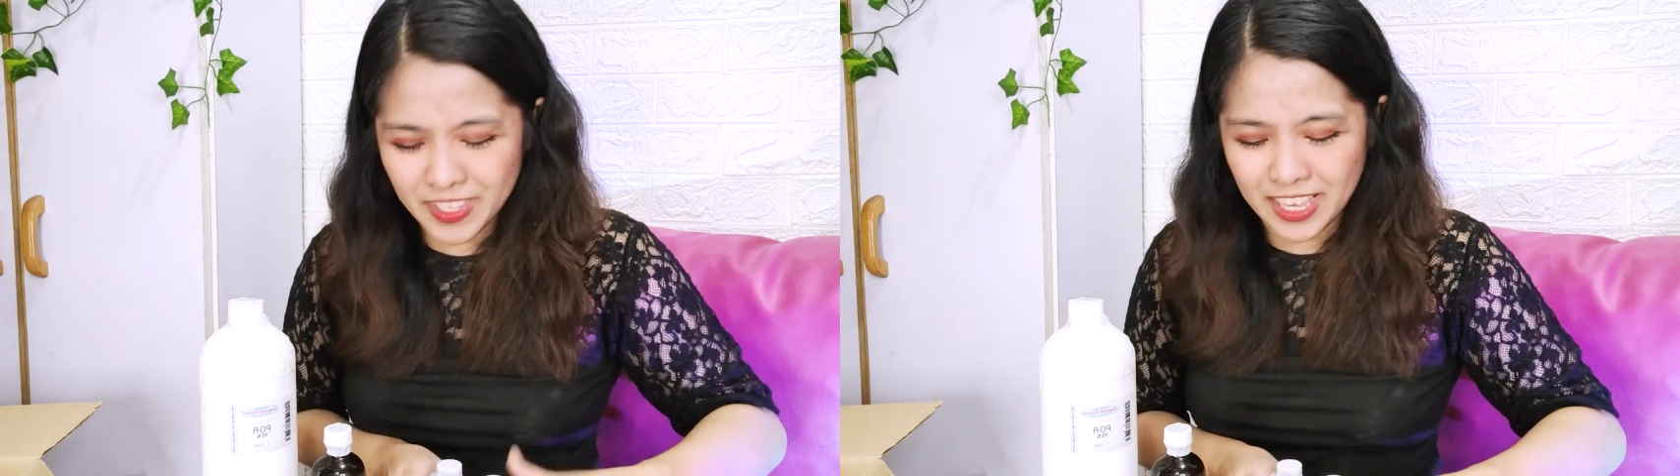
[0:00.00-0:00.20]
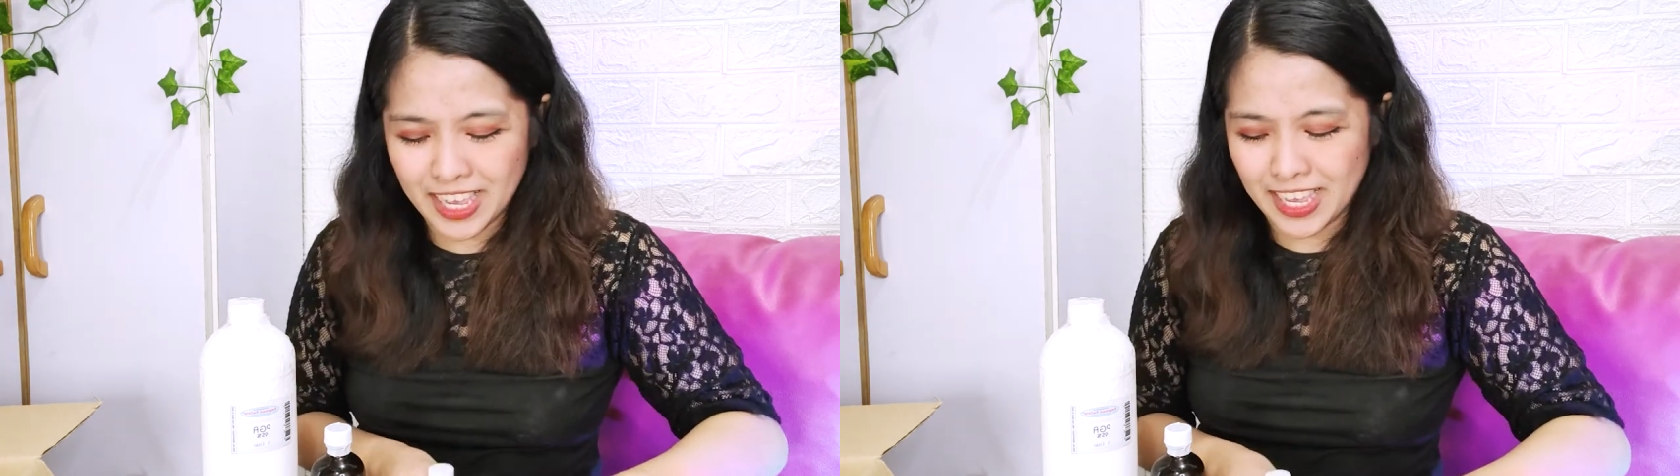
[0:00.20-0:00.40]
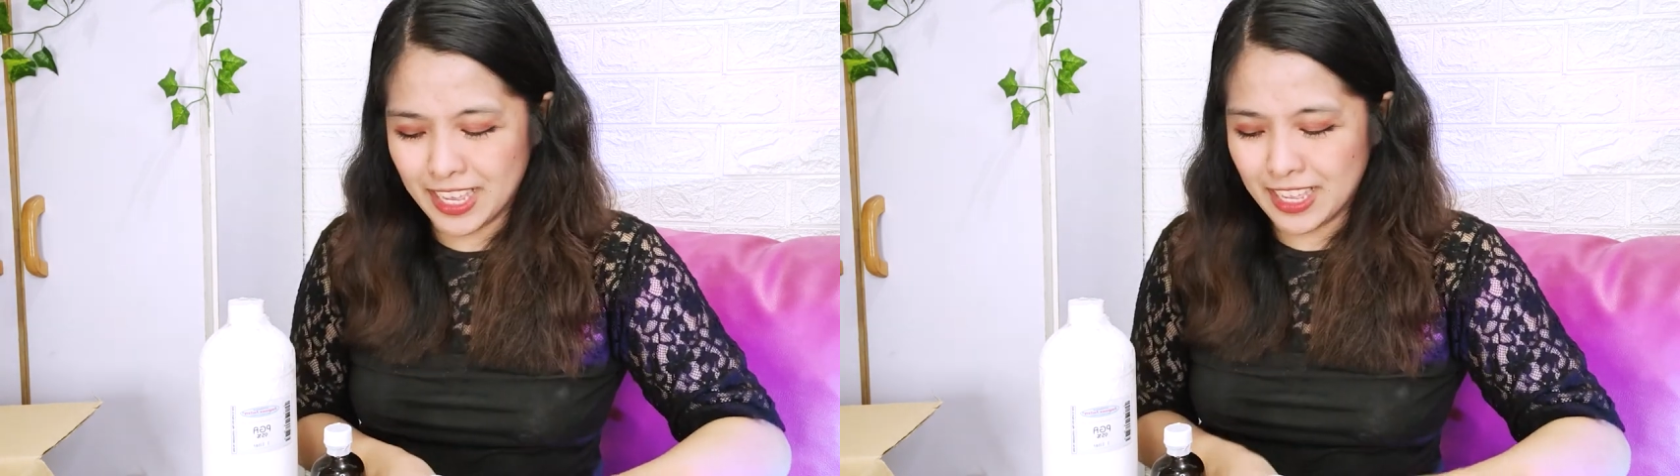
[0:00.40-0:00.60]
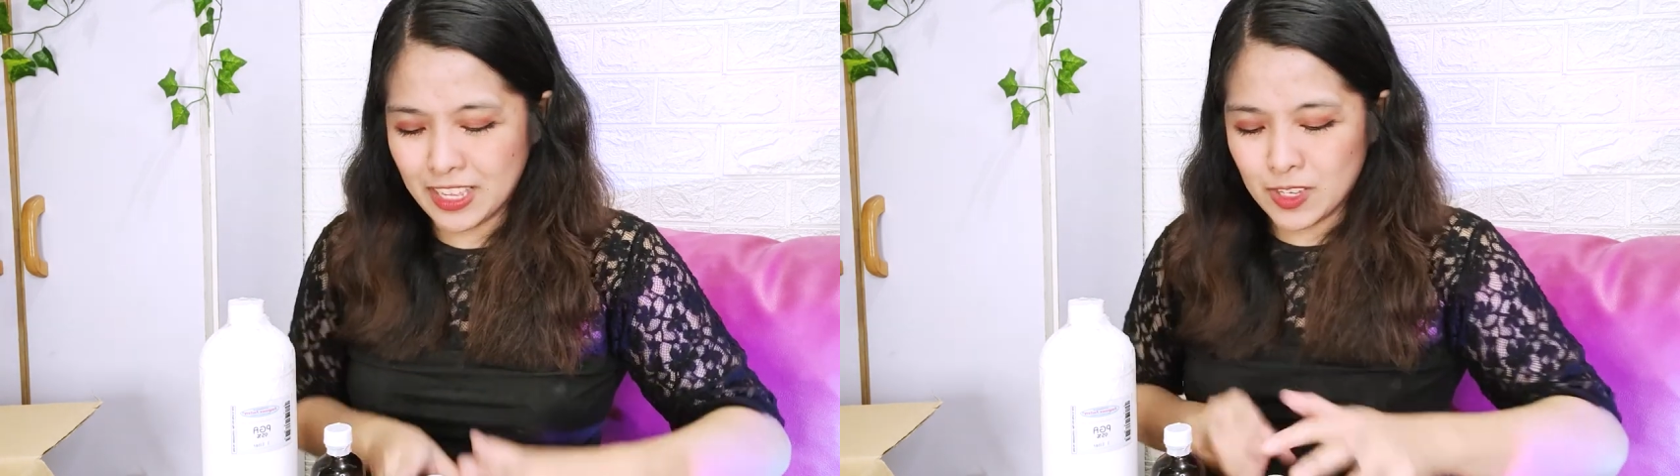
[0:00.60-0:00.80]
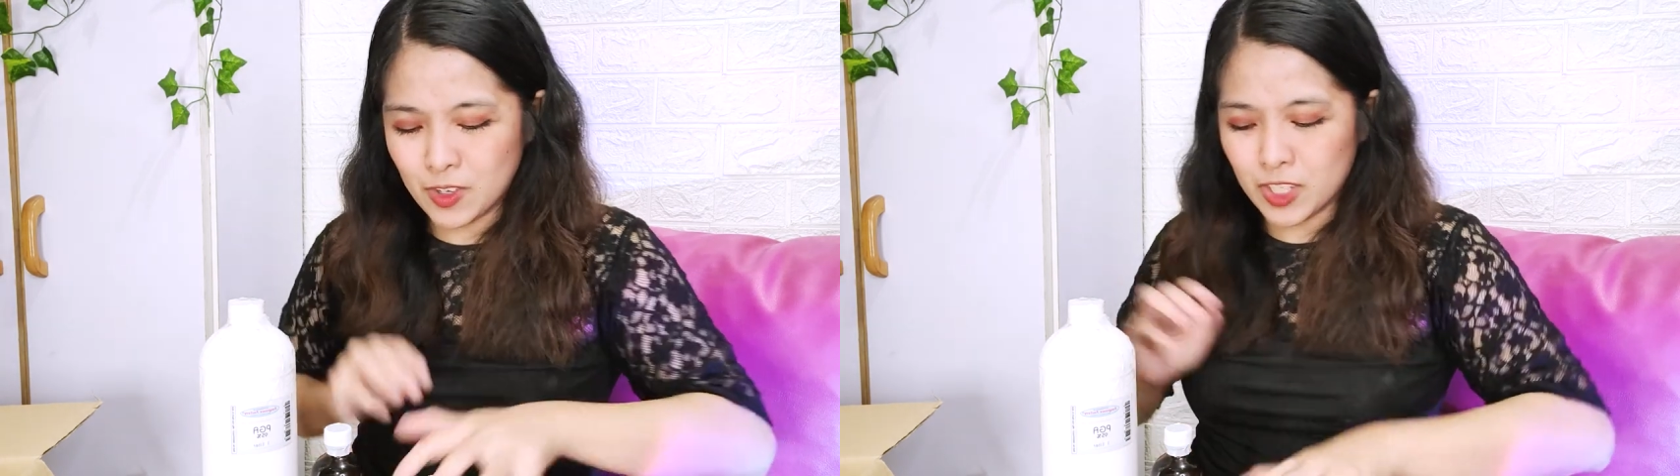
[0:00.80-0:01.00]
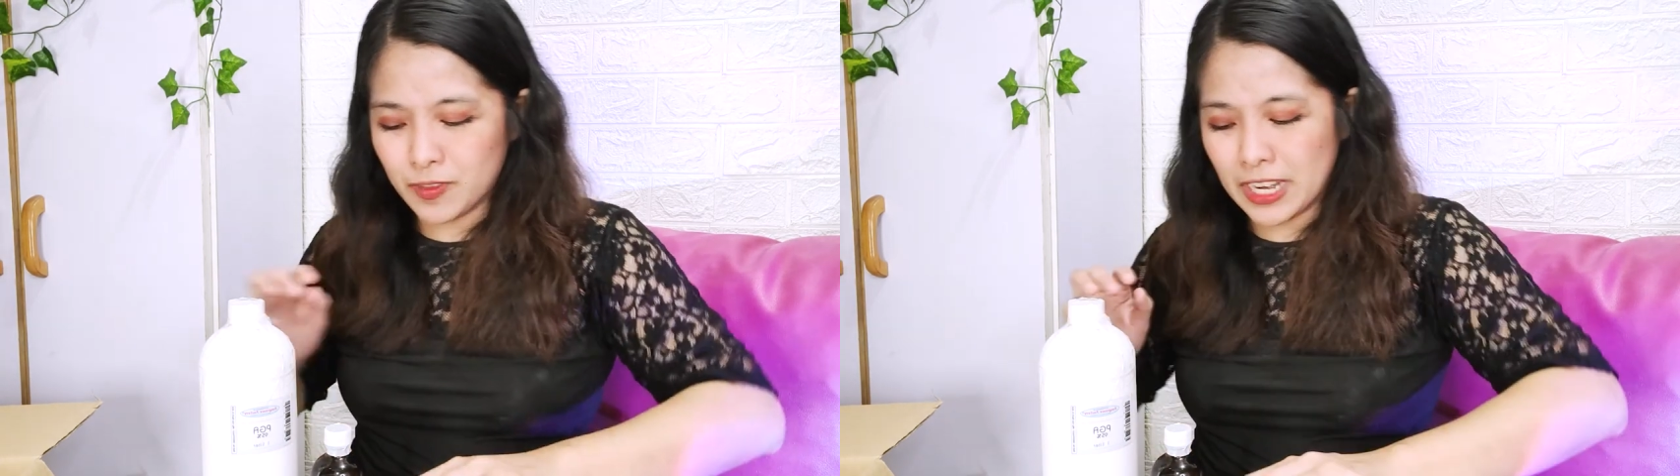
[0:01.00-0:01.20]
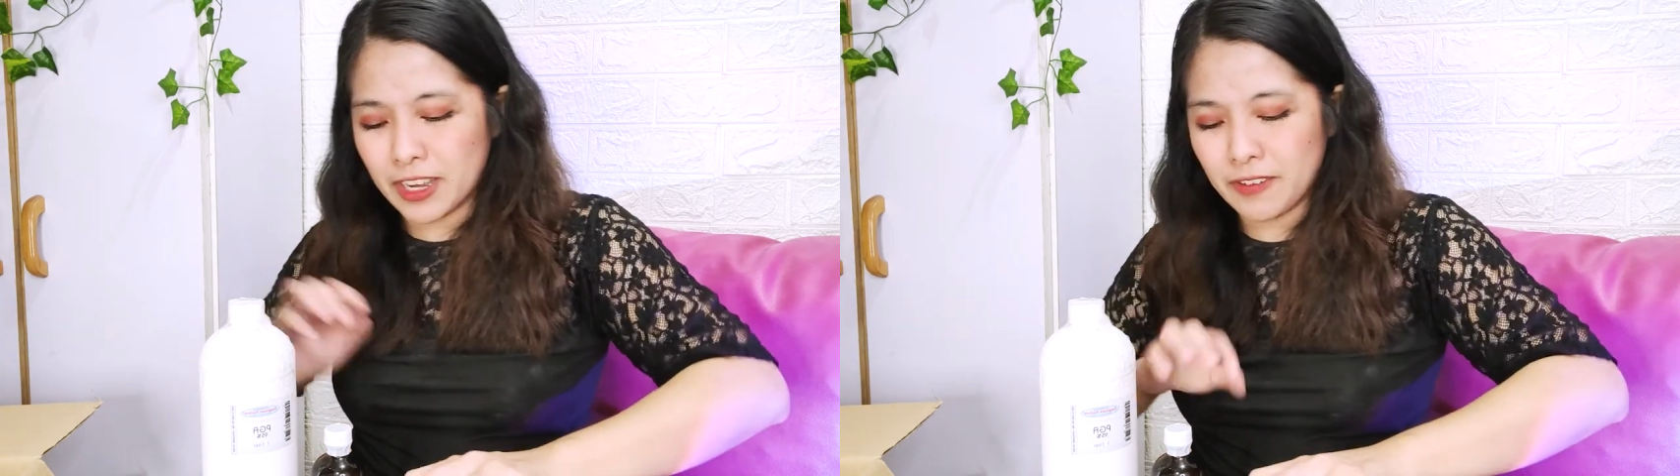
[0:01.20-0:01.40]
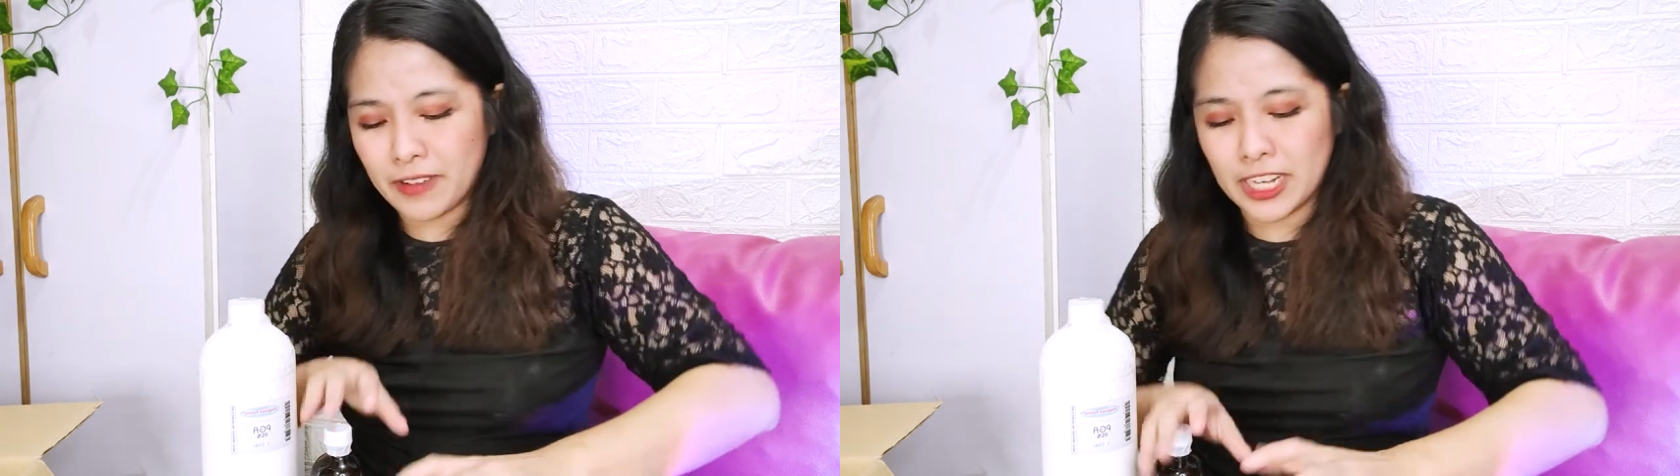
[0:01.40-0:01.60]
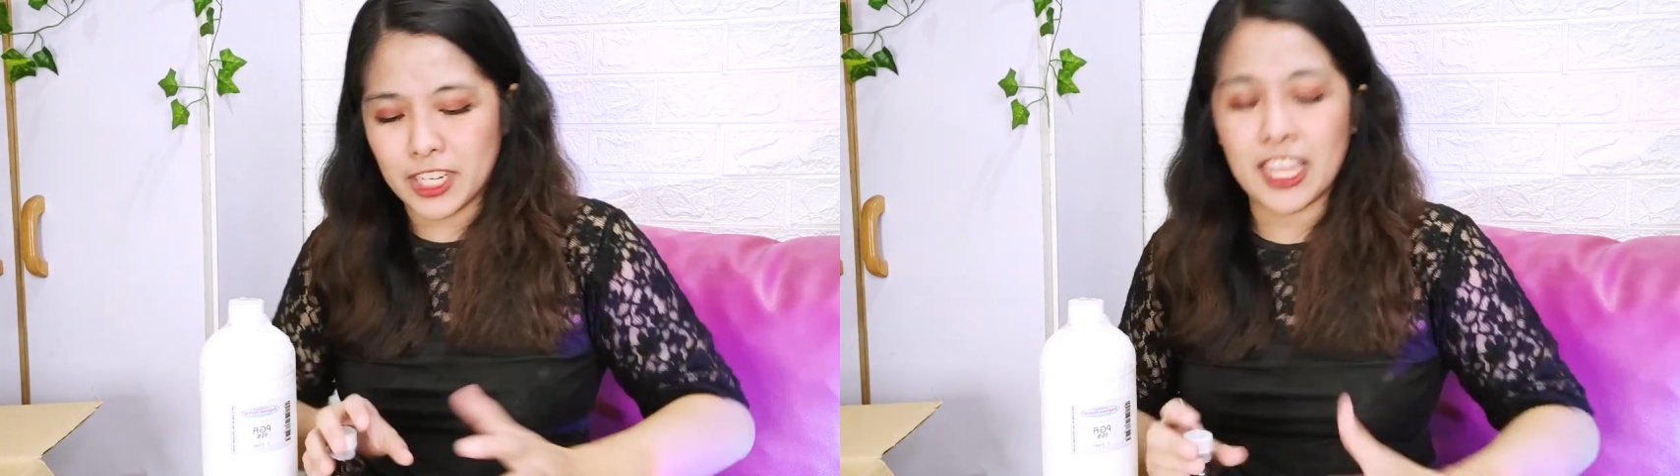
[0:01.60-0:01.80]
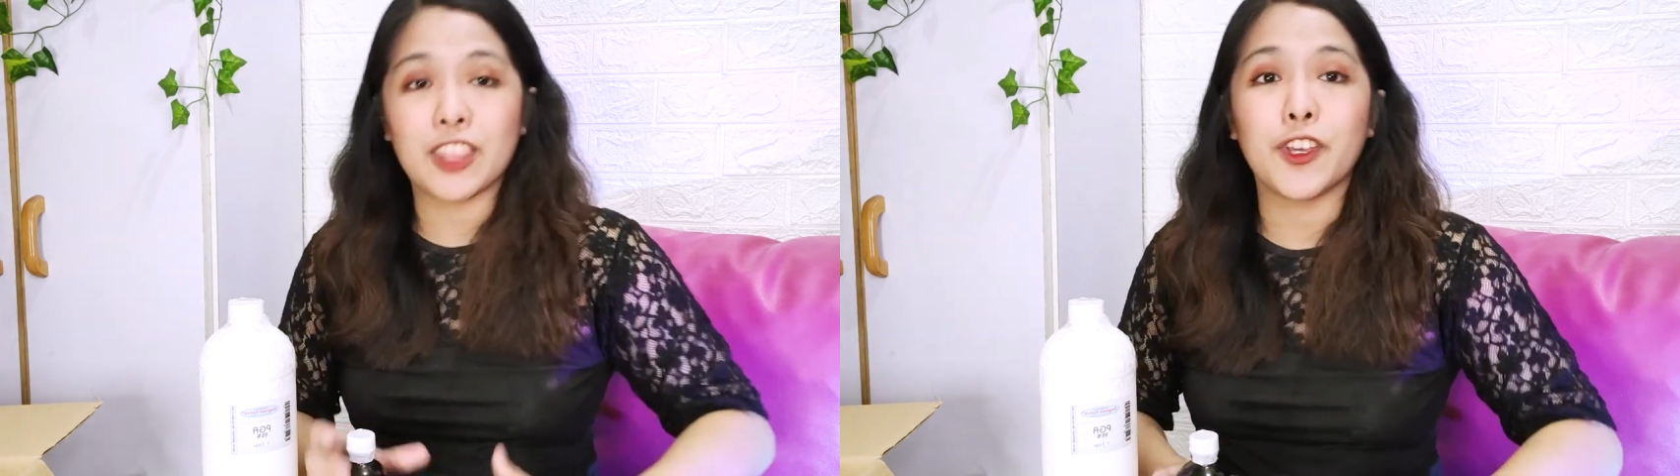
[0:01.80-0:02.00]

niya. So, it's very refreshing.